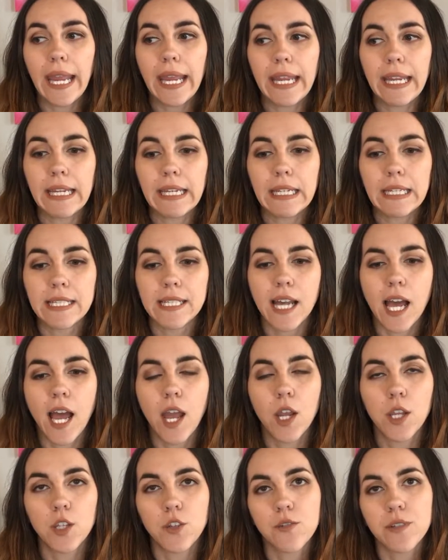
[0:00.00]
and
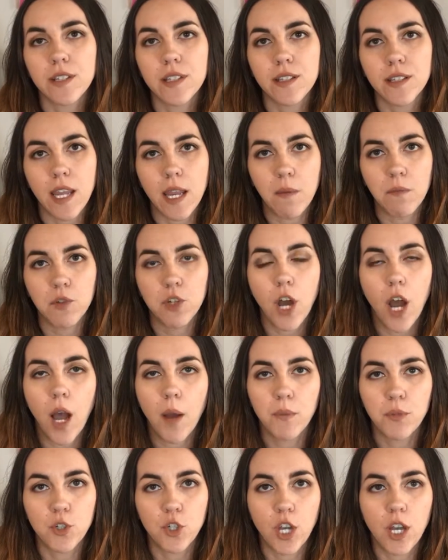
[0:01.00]
I use the same
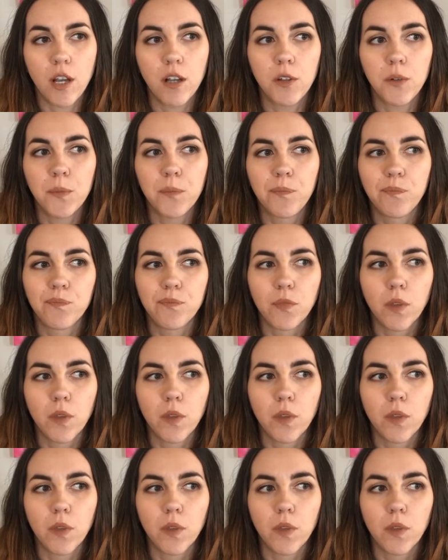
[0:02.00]
top gel